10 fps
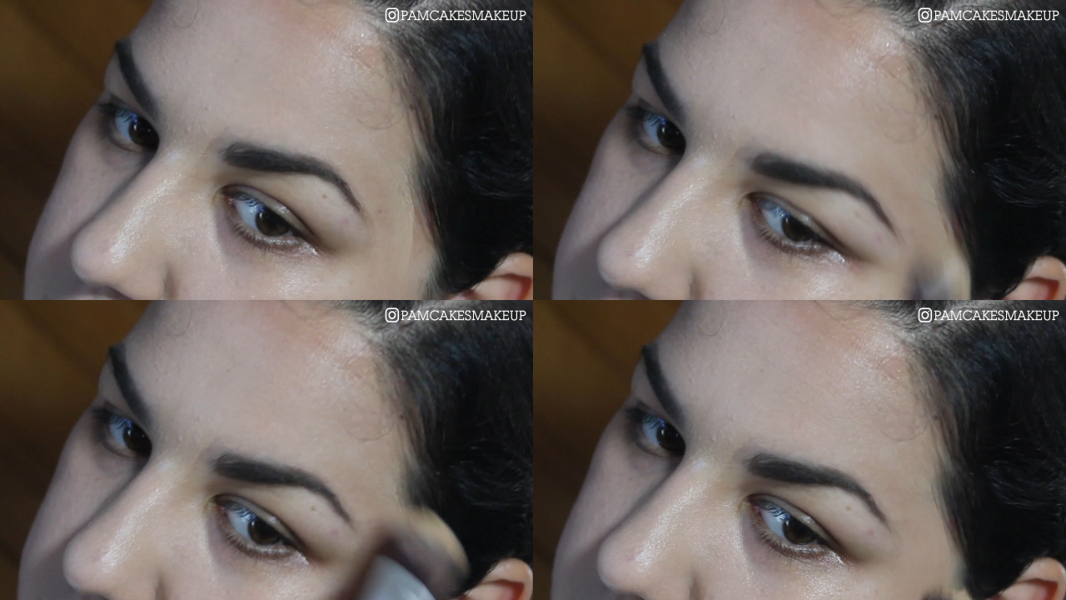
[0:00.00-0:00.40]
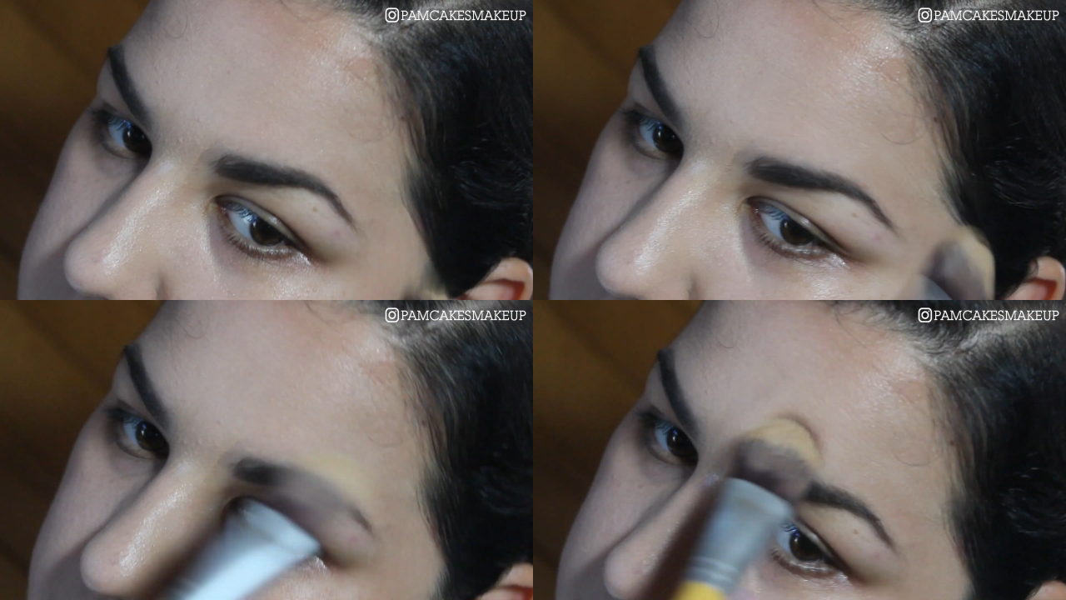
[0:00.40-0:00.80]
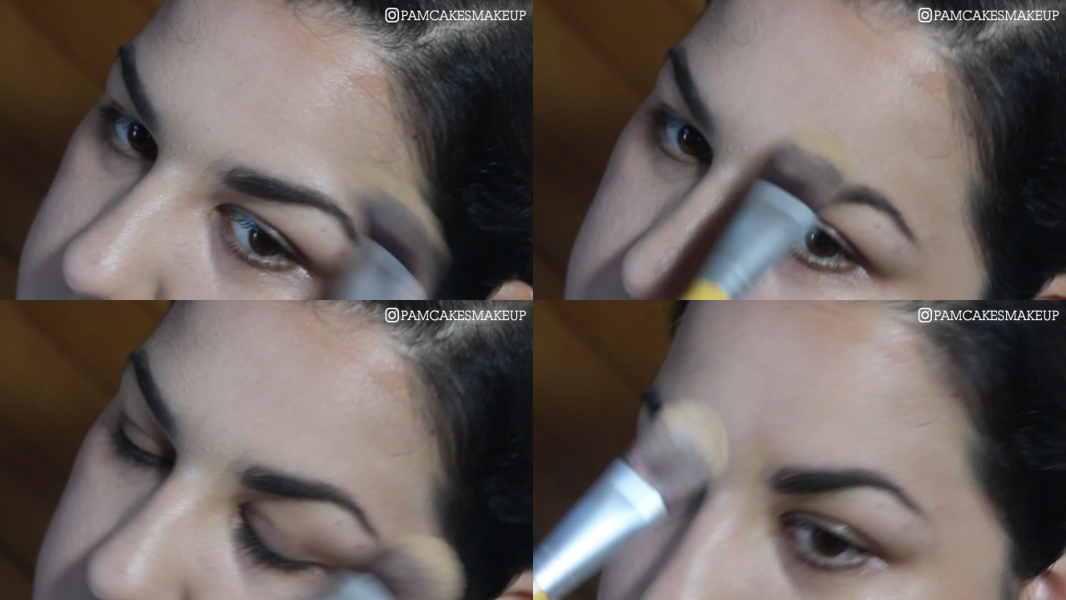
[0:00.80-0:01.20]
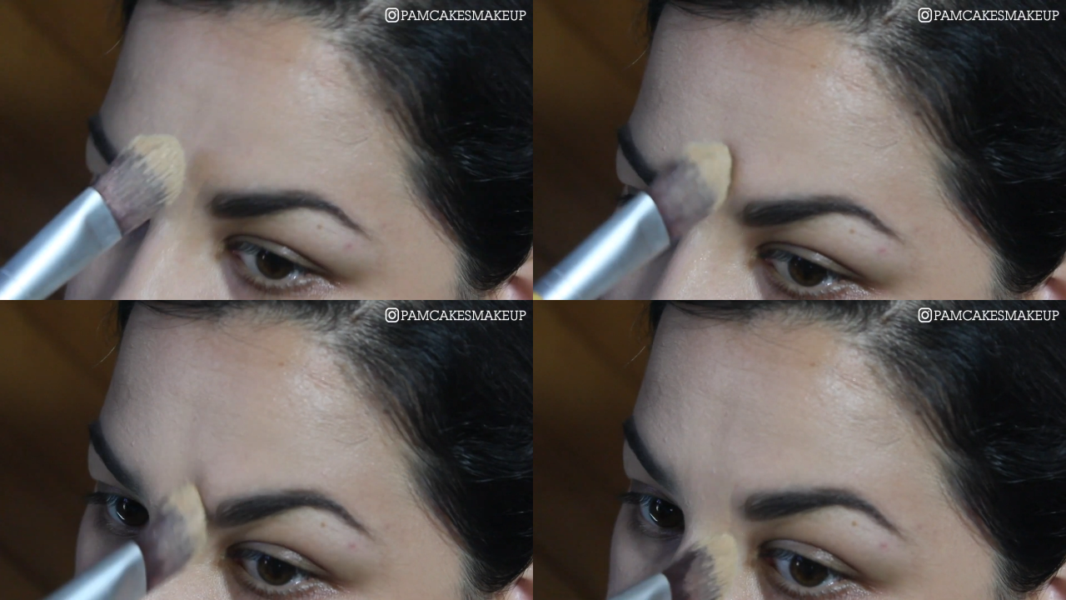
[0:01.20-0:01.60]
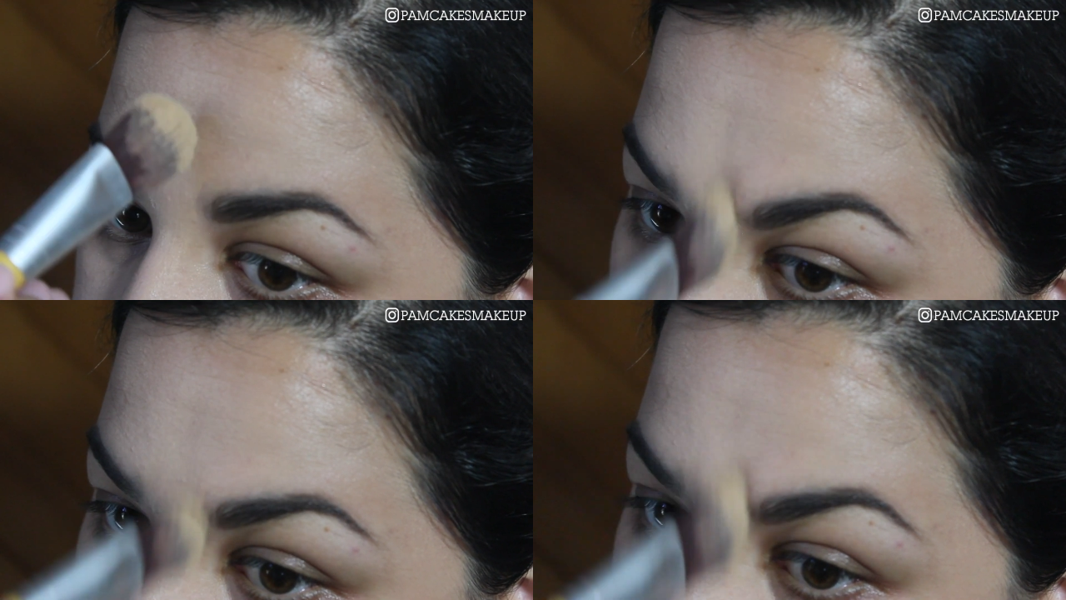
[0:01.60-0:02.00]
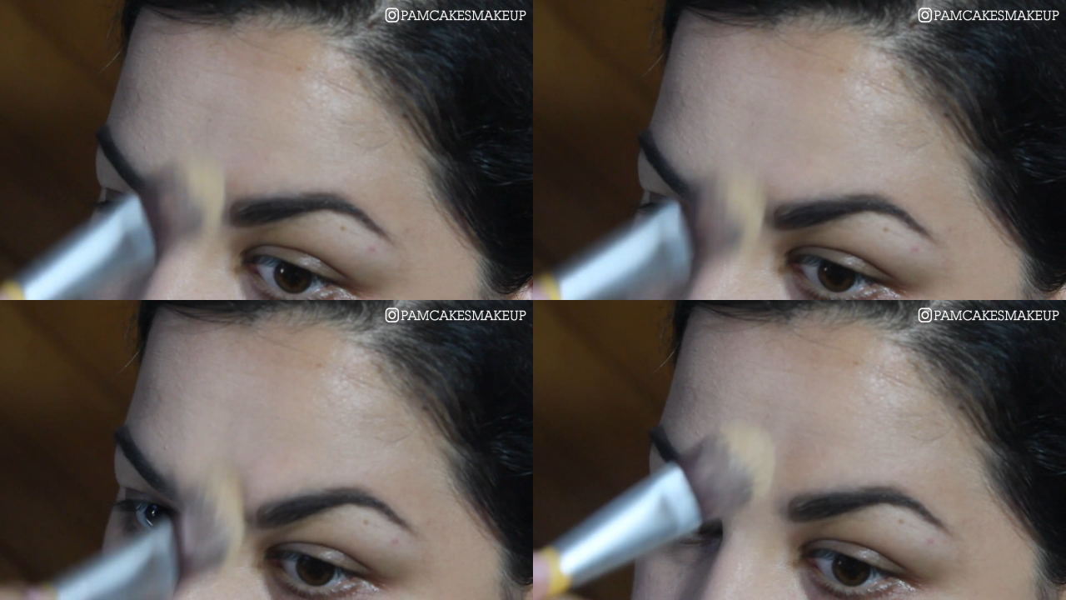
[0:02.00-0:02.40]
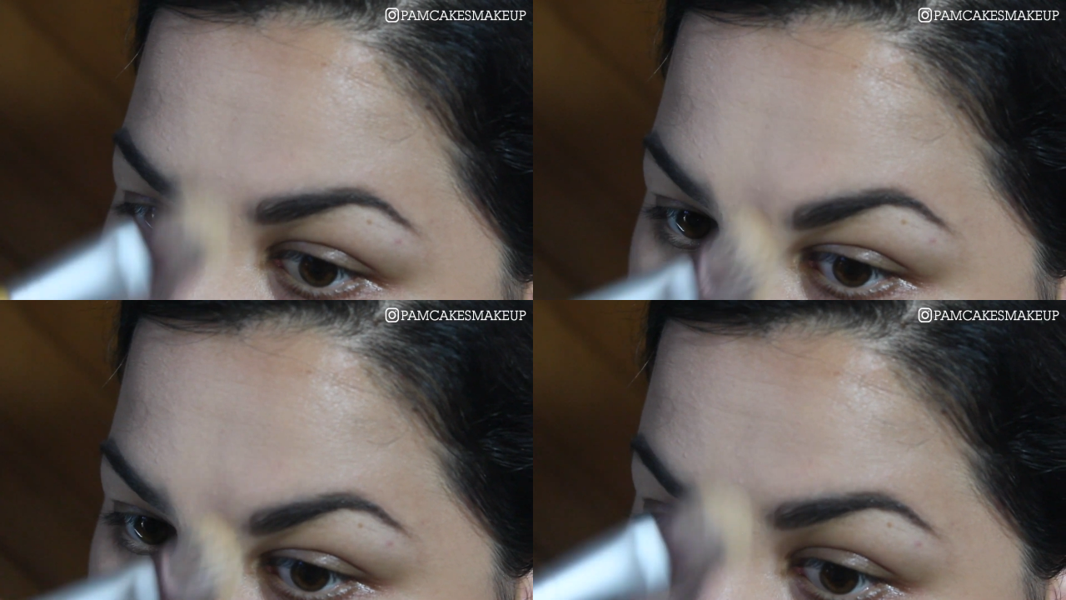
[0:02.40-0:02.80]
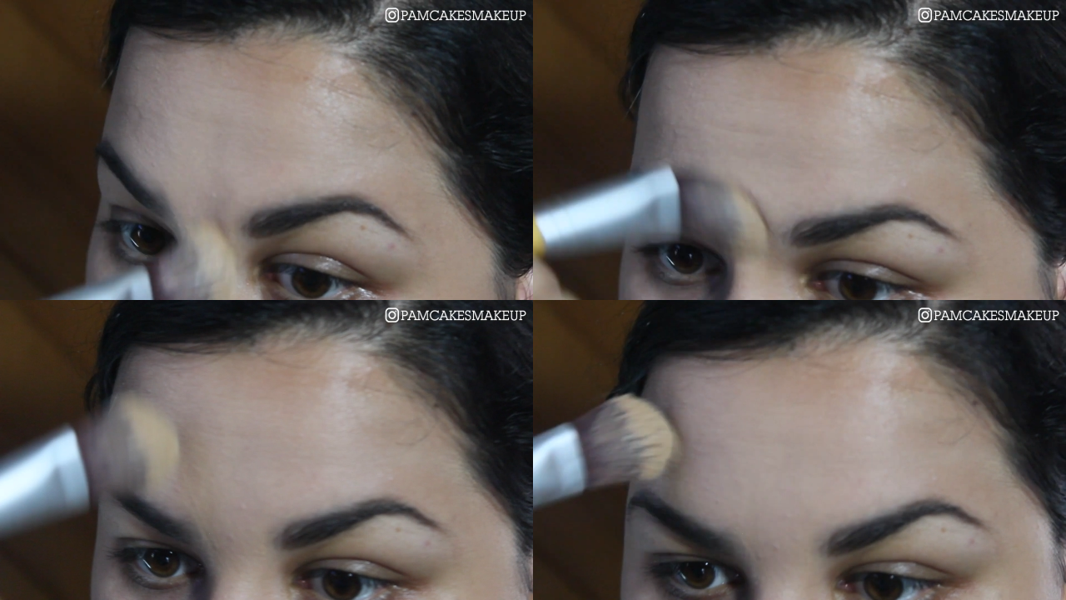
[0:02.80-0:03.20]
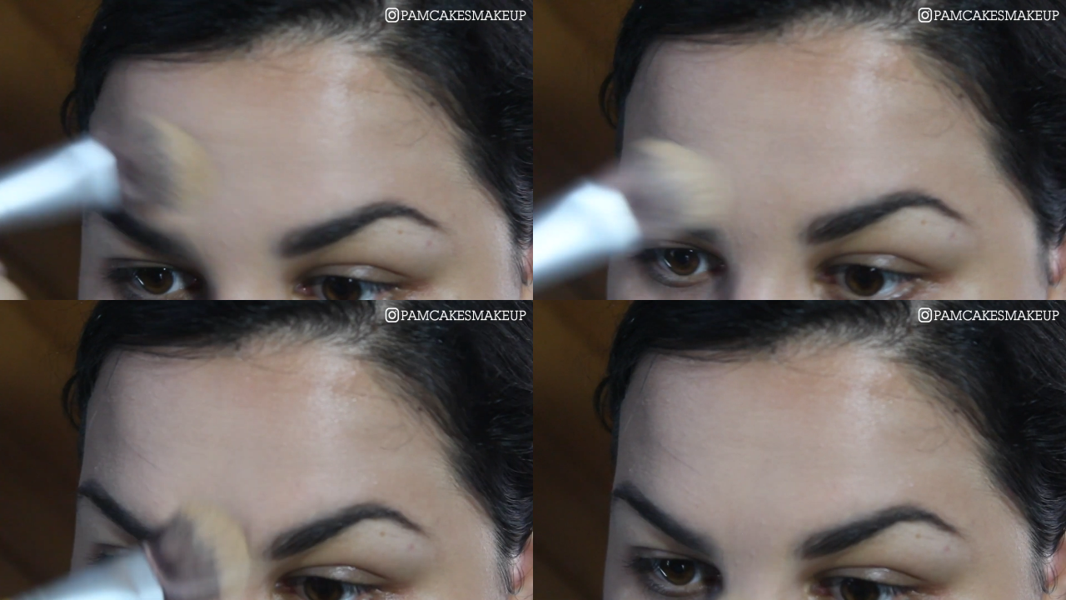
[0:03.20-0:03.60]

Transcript: No face is visible, so there are no lips to read.